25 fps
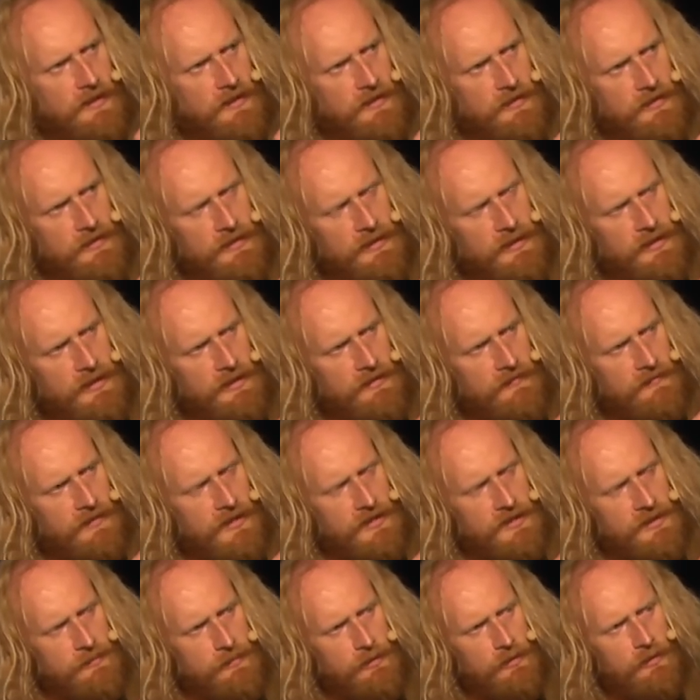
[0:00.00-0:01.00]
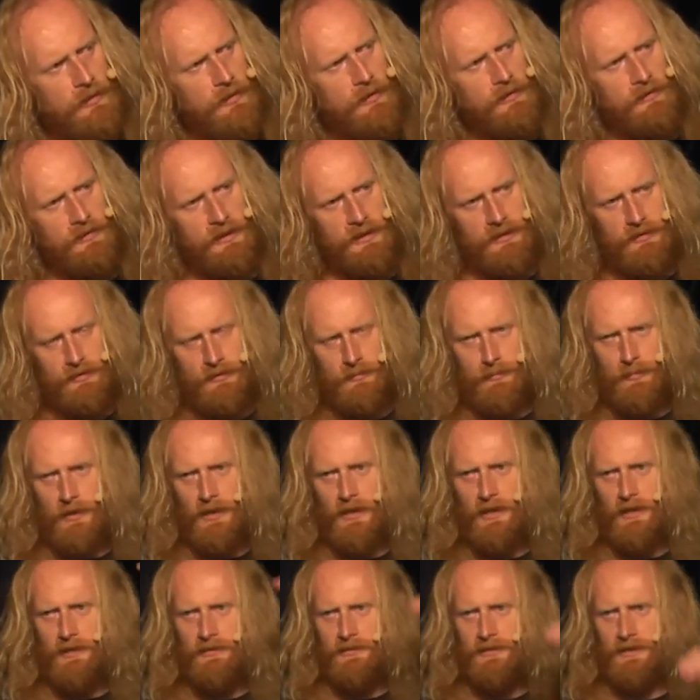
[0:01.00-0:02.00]
the vegetable oil into
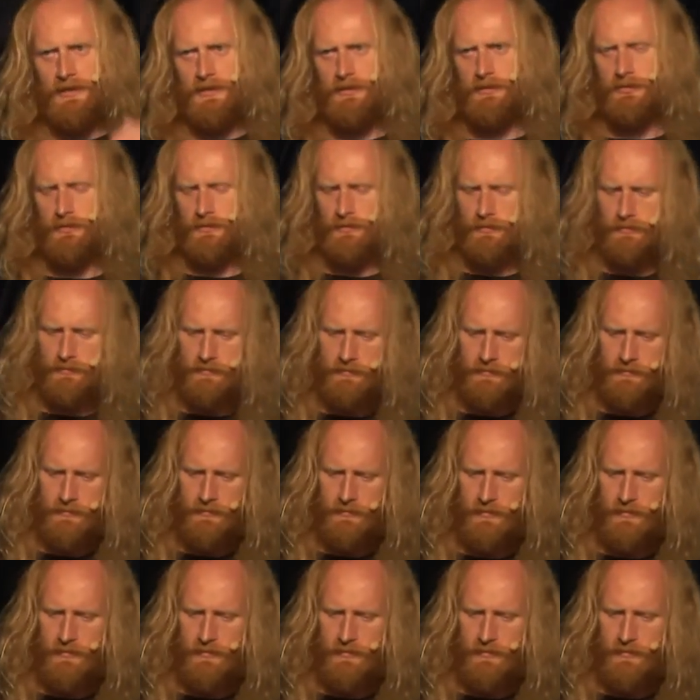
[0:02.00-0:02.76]
biodiesel